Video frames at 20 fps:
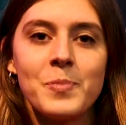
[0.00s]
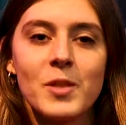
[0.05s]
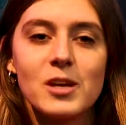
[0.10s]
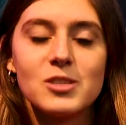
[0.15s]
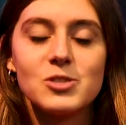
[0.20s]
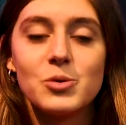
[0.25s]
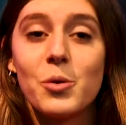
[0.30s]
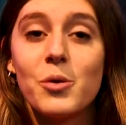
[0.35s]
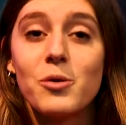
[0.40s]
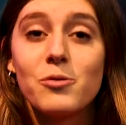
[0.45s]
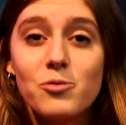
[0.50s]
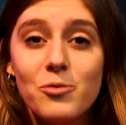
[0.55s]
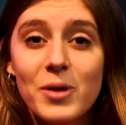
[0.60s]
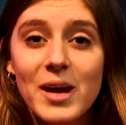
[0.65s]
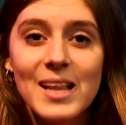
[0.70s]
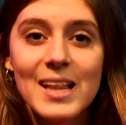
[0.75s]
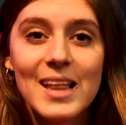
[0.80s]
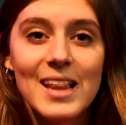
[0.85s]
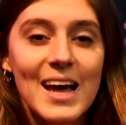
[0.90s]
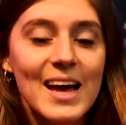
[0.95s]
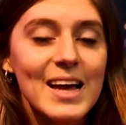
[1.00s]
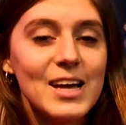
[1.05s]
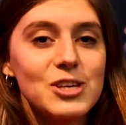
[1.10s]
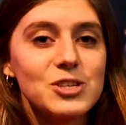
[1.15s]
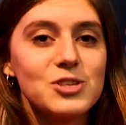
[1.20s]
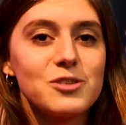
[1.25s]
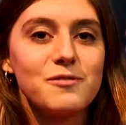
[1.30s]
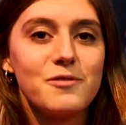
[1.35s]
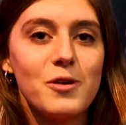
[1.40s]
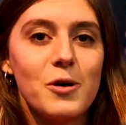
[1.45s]
So we would really like you
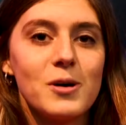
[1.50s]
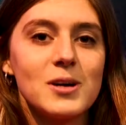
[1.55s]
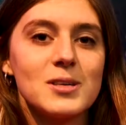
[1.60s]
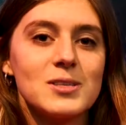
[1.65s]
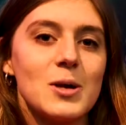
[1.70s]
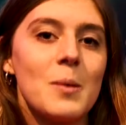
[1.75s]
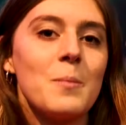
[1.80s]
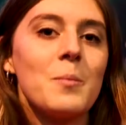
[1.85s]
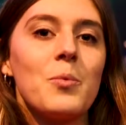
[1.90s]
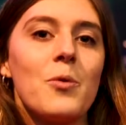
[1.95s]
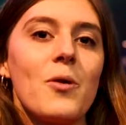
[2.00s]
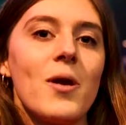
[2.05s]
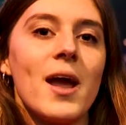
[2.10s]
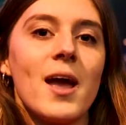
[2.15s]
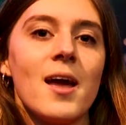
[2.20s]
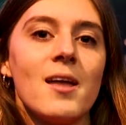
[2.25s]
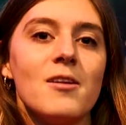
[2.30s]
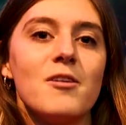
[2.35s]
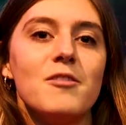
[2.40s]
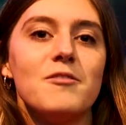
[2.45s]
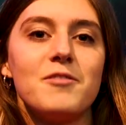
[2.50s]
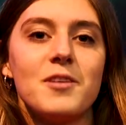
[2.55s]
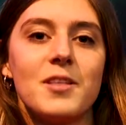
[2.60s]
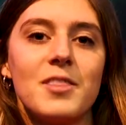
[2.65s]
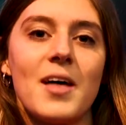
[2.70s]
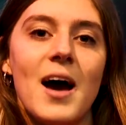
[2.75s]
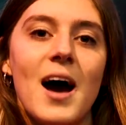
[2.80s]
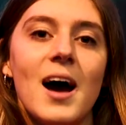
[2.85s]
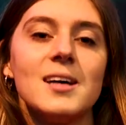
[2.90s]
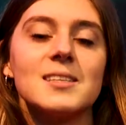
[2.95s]
to focus on praying for
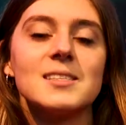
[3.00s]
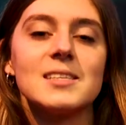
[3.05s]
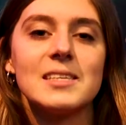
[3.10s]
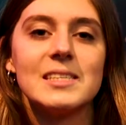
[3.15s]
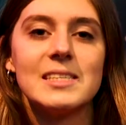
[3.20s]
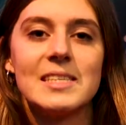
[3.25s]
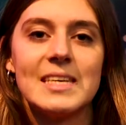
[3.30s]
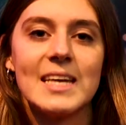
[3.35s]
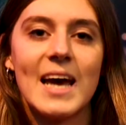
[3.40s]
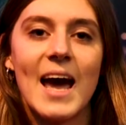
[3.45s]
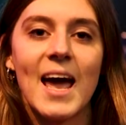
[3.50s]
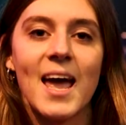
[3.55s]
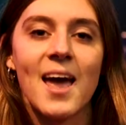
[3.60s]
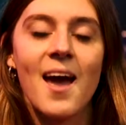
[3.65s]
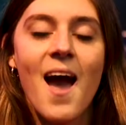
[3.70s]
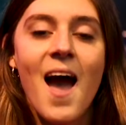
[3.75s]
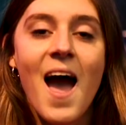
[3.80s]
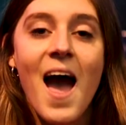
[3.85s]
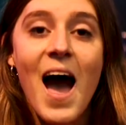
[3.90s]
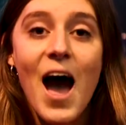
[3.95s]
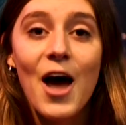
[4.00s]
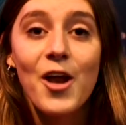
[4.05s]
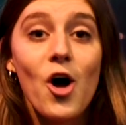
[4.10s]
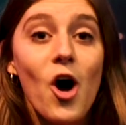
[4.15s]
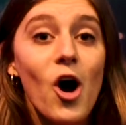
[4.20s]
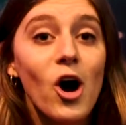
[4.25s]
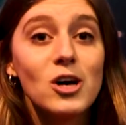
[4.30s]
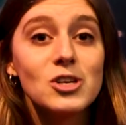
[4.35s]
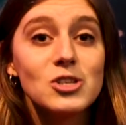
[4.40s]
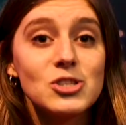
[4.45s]
that today. And
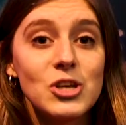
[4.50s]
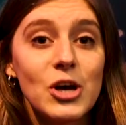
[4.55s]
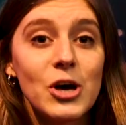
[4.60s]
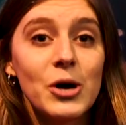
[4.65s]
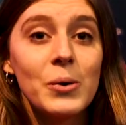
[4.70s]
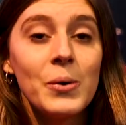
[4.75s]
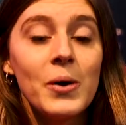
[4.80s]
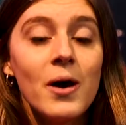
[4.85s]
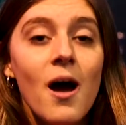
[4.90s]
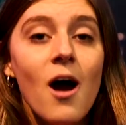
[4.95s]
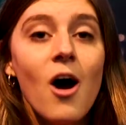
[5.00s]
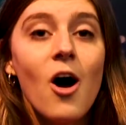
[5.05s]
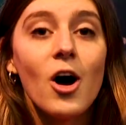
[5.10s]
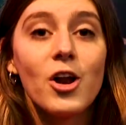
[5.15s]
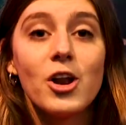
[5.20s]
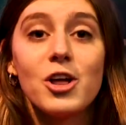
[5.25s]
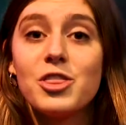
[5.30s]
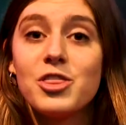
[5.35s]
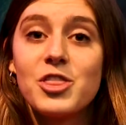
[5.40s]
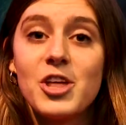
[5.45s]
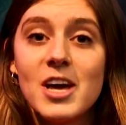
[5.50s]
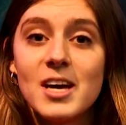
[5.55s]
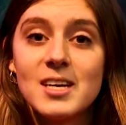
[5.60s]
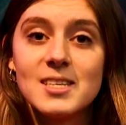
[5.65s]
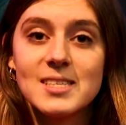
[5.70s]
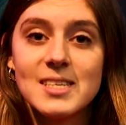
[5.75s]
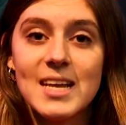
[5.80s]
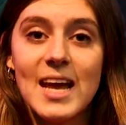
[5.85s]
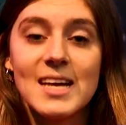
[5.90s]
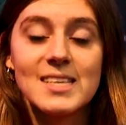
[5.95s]
also on a
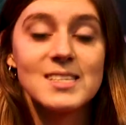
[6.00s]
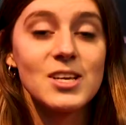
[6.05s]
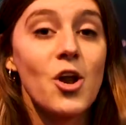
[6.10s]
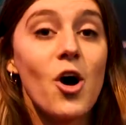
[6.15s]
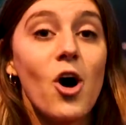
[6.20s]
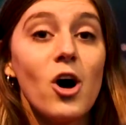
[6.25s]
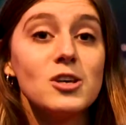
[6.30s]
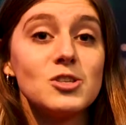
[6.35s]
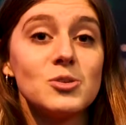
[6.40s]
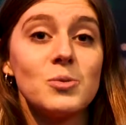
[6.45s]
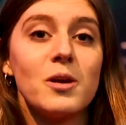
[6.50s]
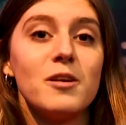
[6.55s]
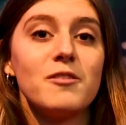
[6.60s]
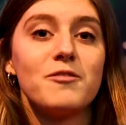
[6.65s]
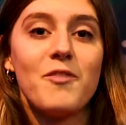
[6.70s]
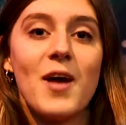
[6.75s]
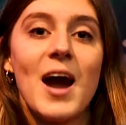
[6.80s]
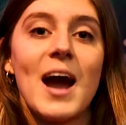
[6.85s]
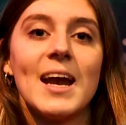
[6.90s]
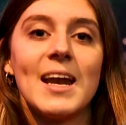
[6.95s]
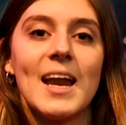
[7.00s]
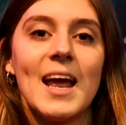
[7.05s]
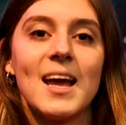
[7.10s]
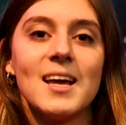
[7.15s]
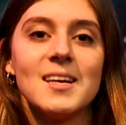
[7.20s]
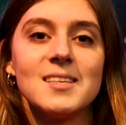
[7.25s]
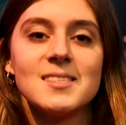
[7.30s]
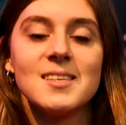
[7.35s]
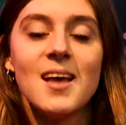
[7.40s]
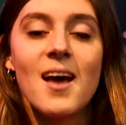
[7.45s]
Thursdays and also on a
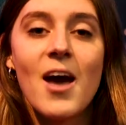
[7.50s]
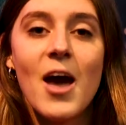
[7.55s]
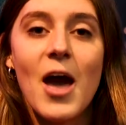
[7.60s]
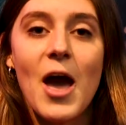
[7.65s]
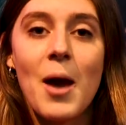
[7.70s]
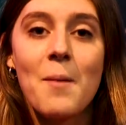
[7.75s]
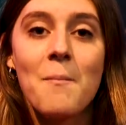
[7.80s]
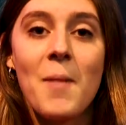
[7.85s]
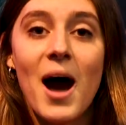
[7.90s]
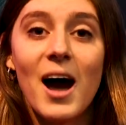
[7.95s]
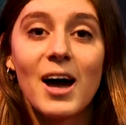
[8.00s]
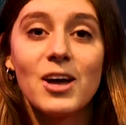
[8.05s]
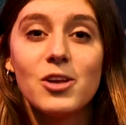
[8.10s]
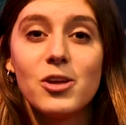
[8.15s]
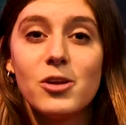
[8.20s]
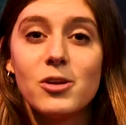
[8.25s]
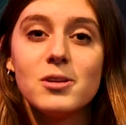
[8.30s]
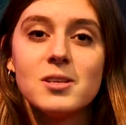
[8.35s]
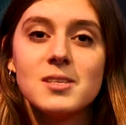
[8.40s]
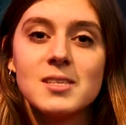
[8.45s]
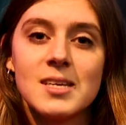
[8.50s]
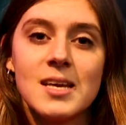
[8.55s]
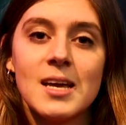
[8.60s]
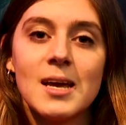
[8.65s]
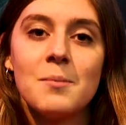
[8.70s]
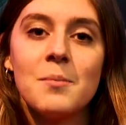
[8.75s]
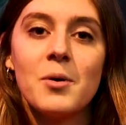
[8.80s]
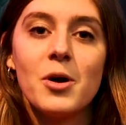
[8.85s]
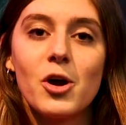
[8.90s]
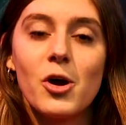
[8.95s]
Fridays, our youth
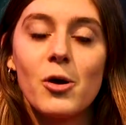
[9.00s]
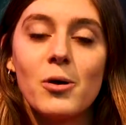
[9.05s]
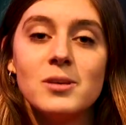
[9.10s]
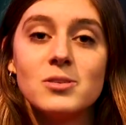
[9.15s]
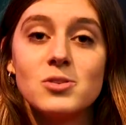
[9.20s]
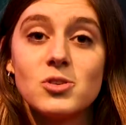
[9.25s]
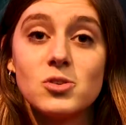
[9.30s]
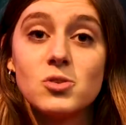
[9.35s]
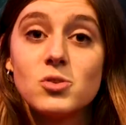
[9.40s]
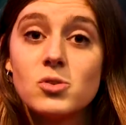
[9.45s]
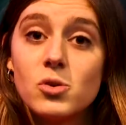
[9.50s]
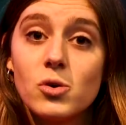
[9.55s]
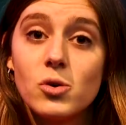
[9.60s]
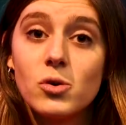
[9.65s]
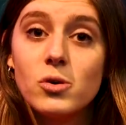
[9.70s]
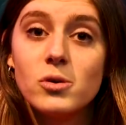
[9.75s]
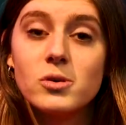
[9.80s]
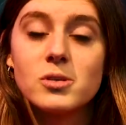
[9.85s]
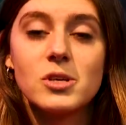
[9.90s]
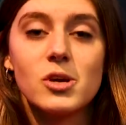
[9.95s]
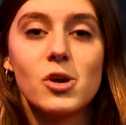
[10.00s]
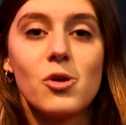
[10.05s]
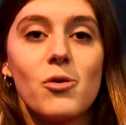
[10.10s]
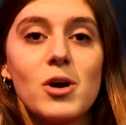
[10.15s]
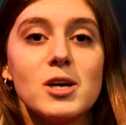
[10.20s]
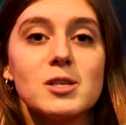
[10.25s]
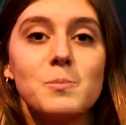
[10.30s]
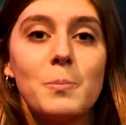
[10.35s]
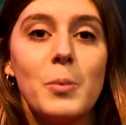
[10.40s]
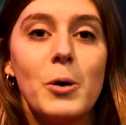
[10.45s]
team go into schools
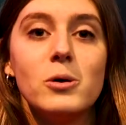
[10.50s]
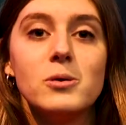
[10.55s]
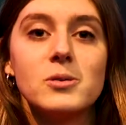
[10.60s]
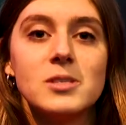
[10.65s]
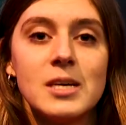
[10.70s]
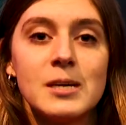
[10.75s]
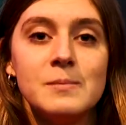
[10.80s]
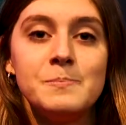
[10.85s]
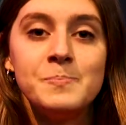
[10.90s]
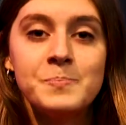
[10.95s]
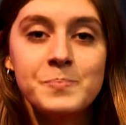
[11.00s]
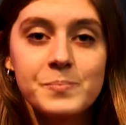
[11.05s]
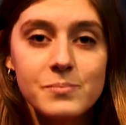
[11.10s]
across Bolton.